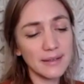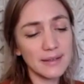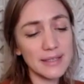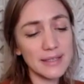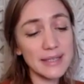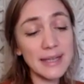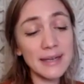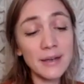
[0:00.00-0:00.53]

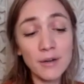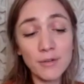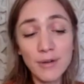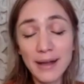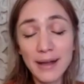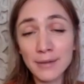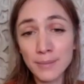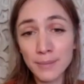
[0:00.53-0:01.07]
this inner
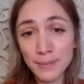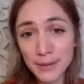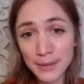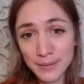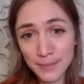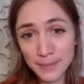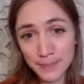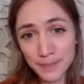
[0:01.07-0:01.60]
realm,
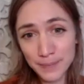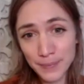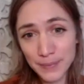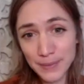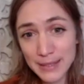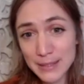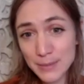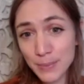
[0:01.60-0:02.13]

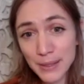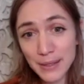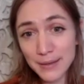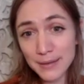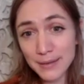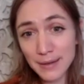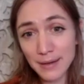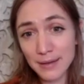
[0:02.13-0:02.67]
this
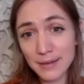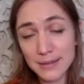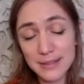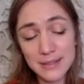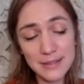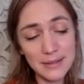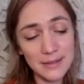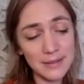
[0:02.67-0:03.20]
pure heart.